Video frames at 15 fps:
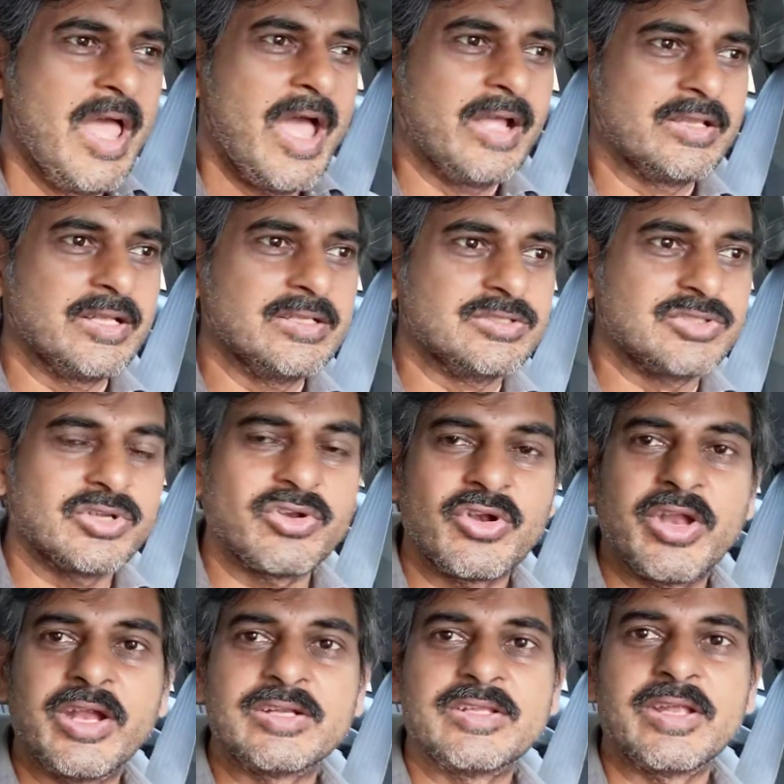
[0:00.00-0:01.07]
and then
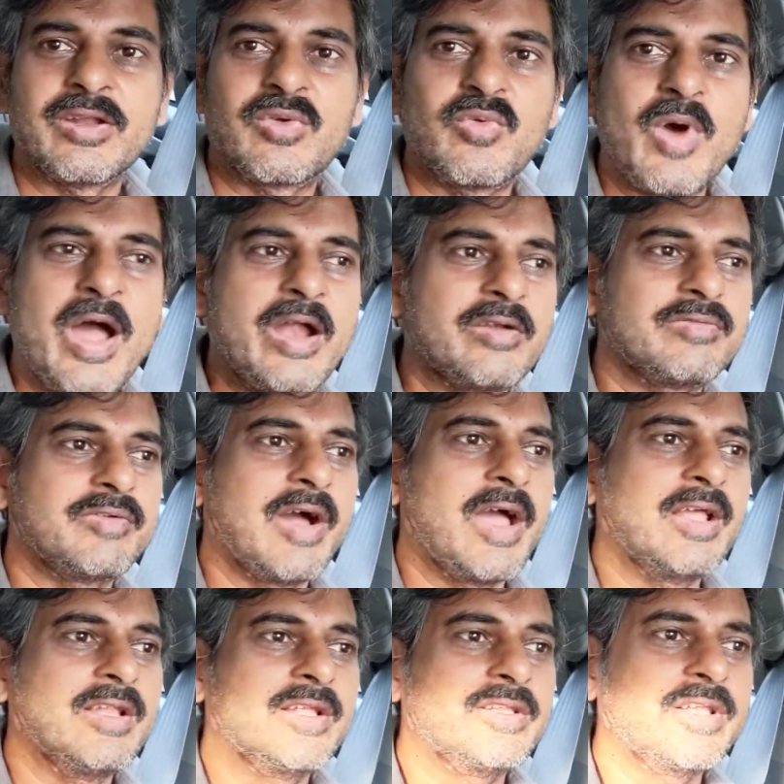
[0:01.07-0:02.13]
generate the required
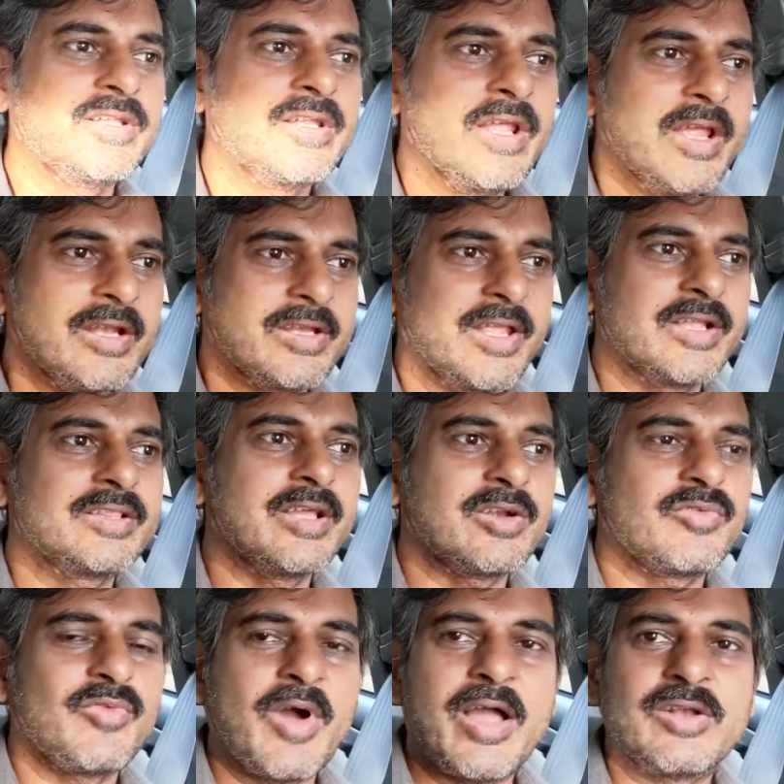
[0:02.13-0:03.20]
file, and then take
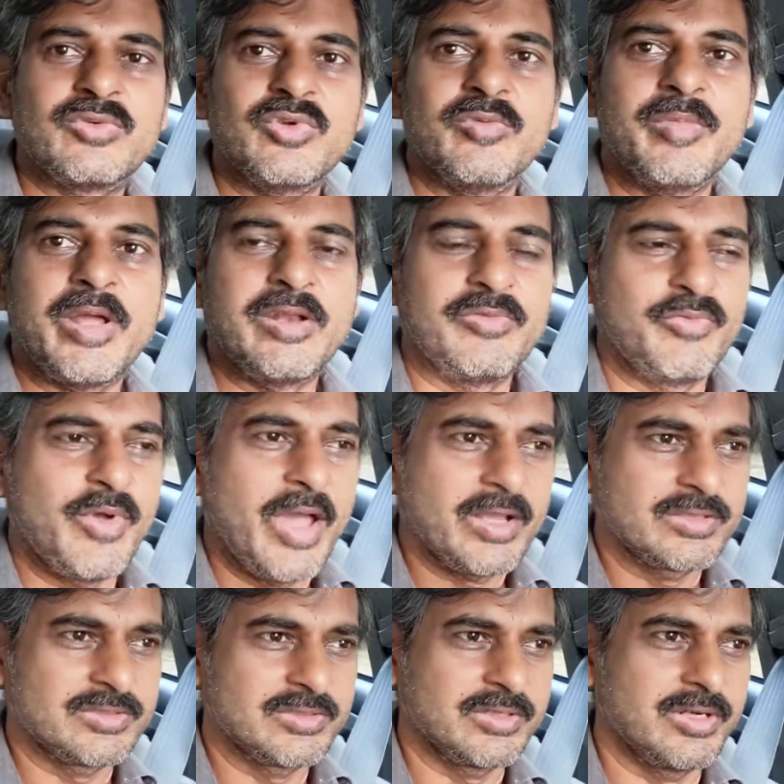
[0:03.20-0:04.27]
that file to a
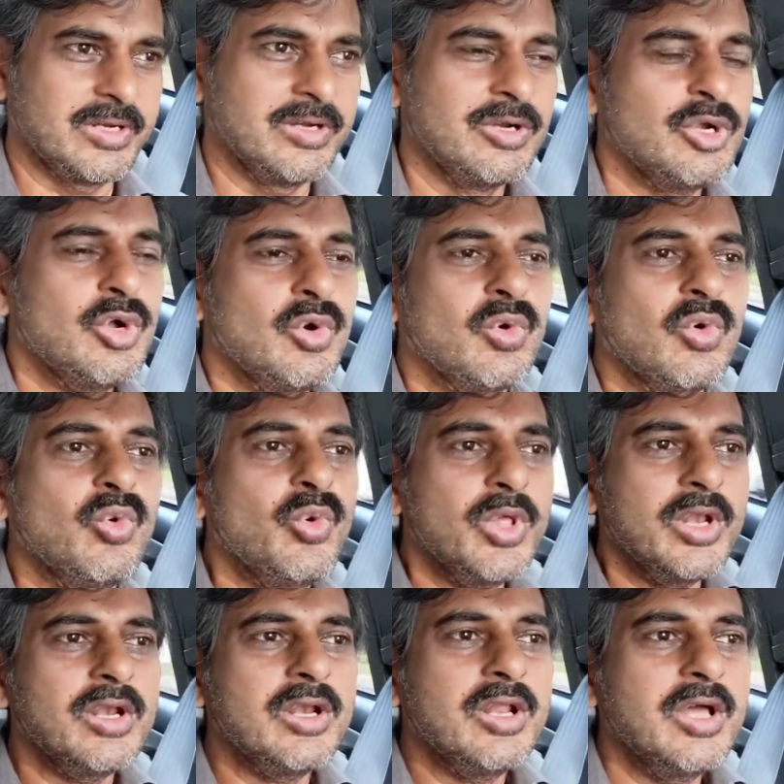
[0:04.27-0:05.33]
manufacturer who
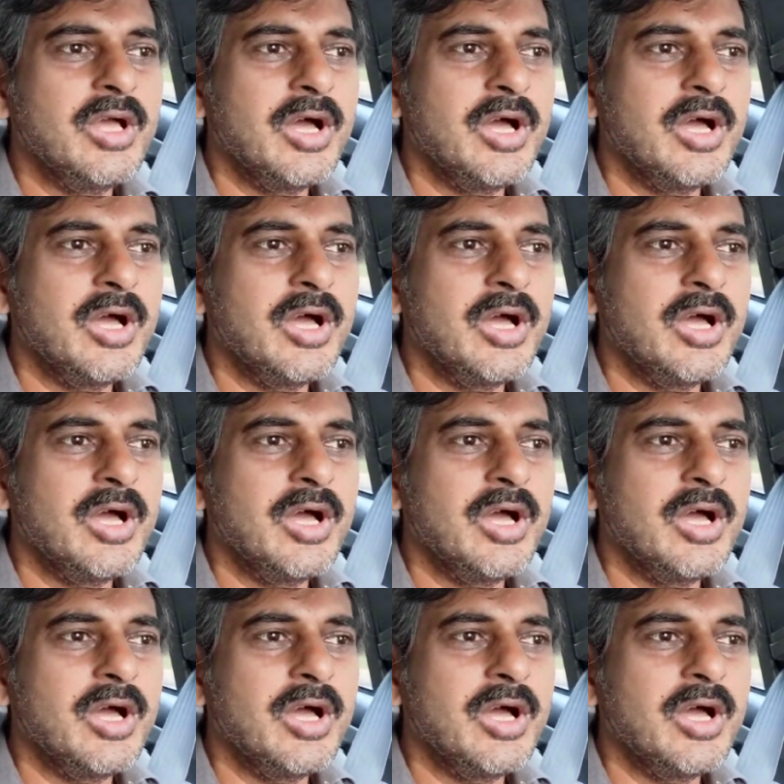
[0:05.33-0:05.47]
will